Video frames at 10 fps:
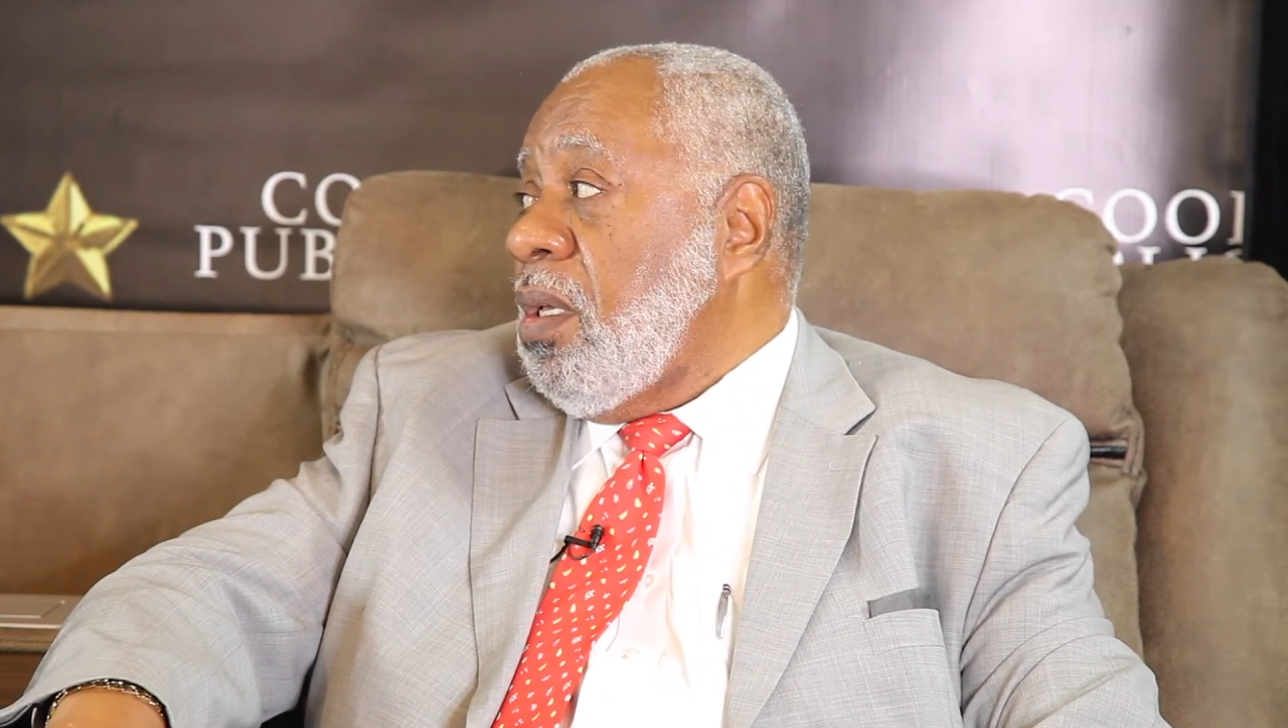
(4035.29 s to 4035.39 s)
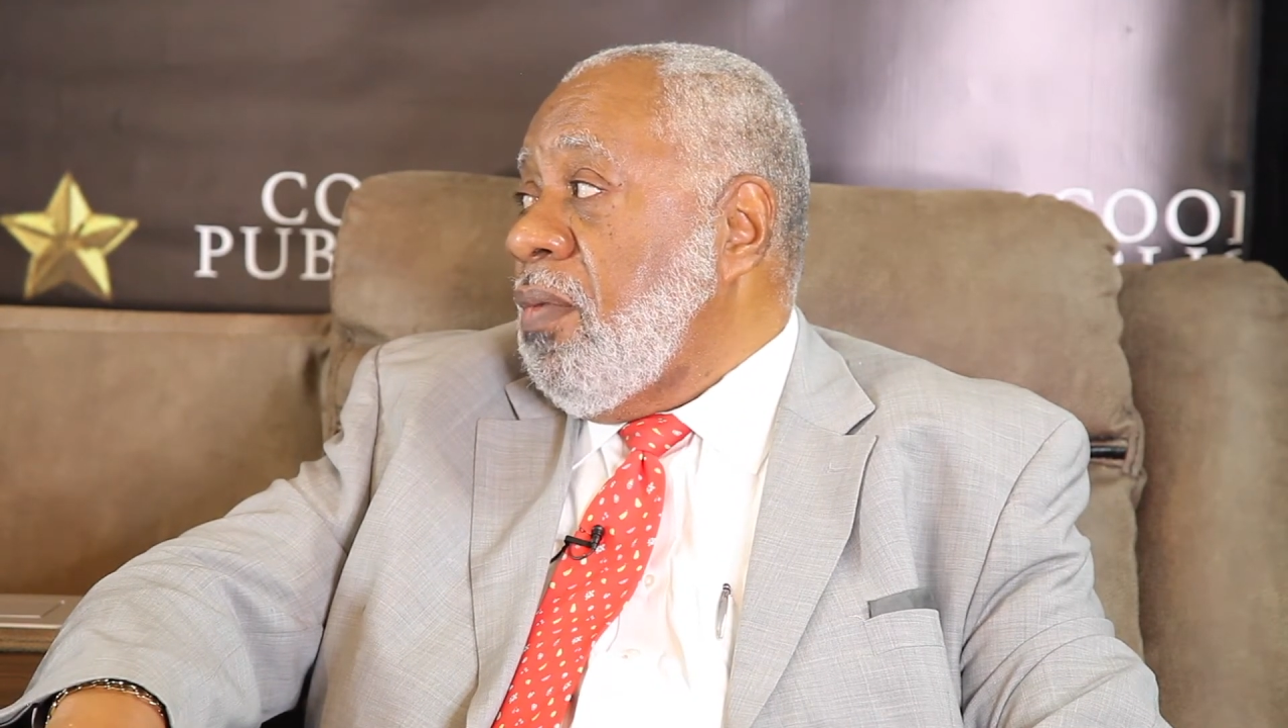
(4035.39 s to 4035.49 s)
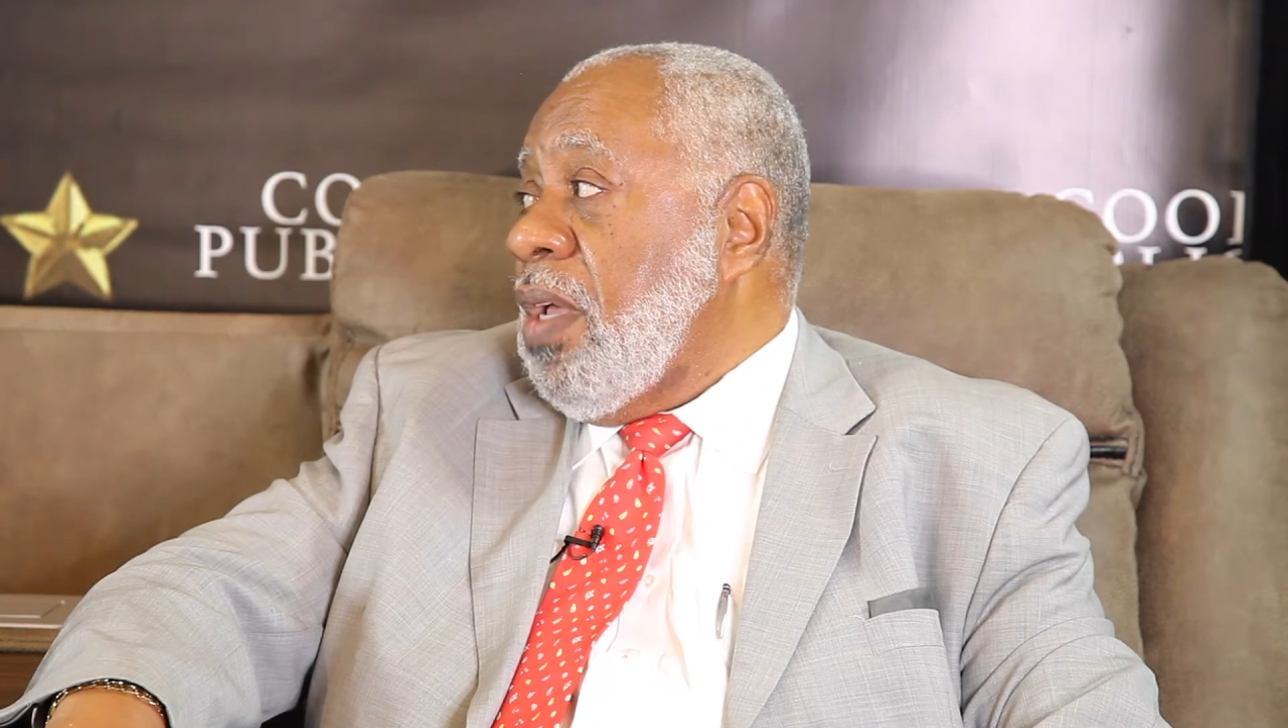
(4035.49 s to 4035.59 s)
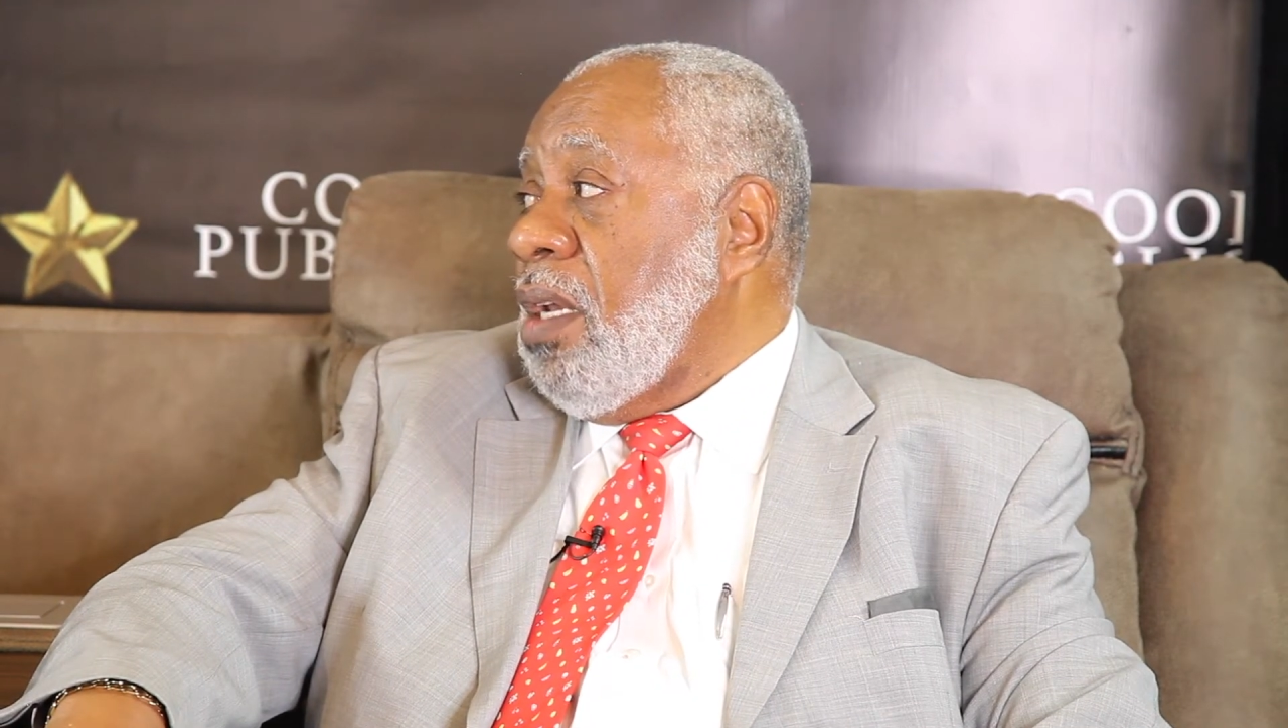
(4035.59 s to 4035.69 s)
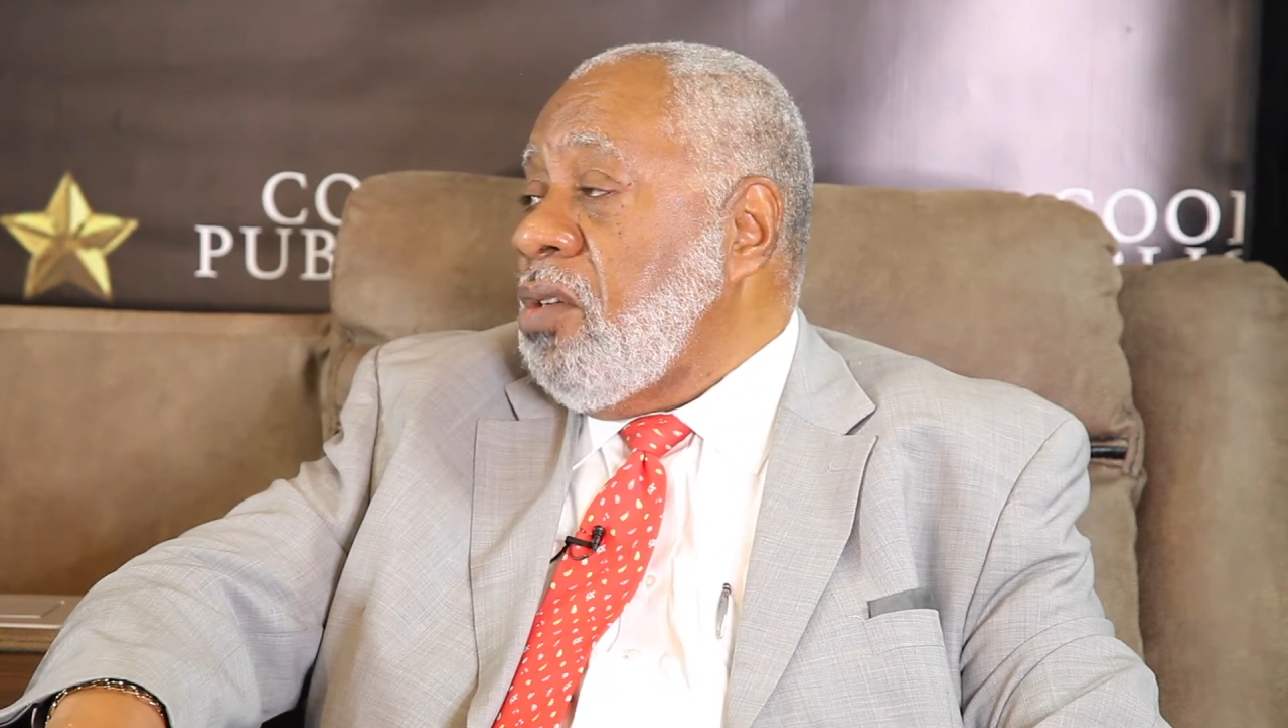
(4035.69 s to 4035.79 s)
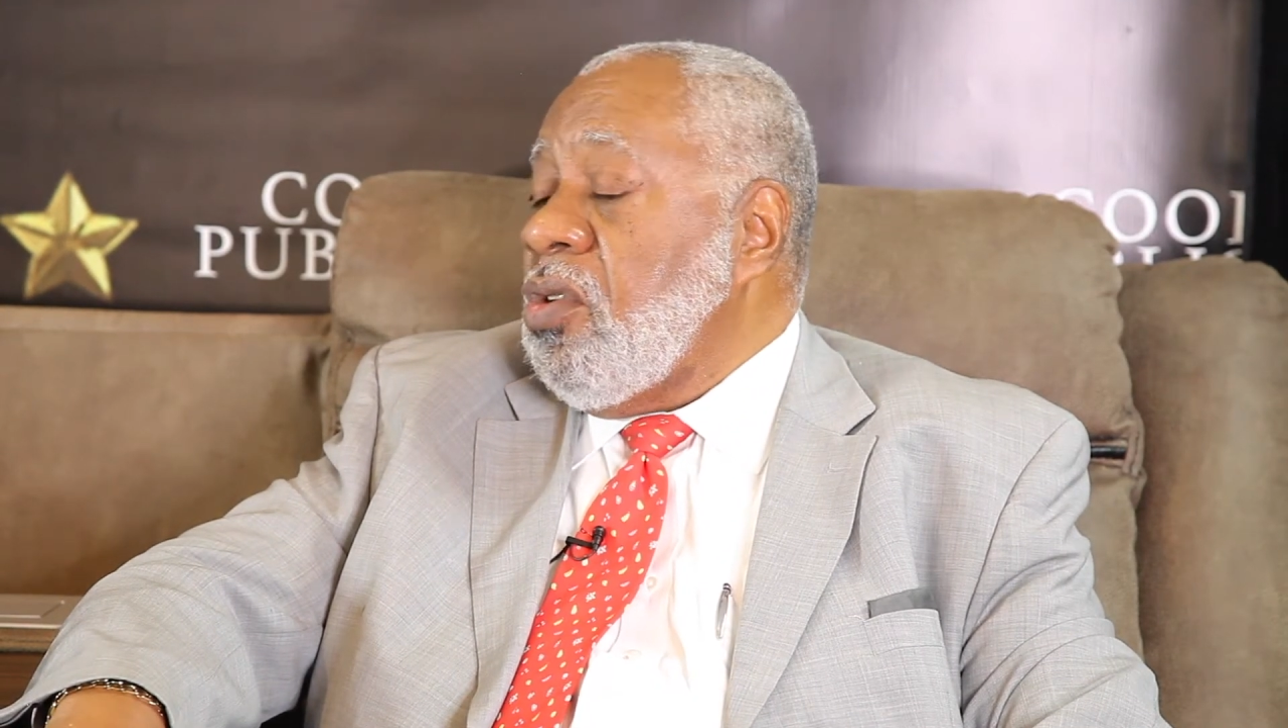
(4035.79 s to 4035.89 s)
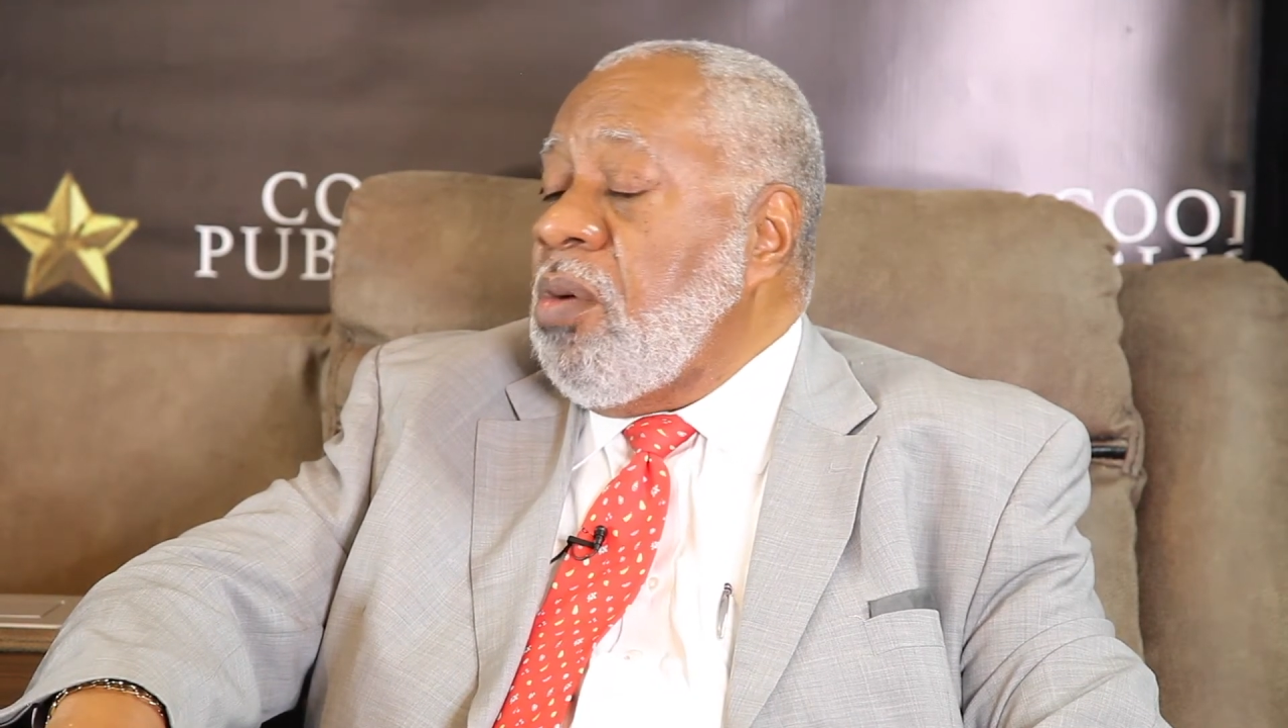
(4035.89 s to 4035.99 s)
He could have gotten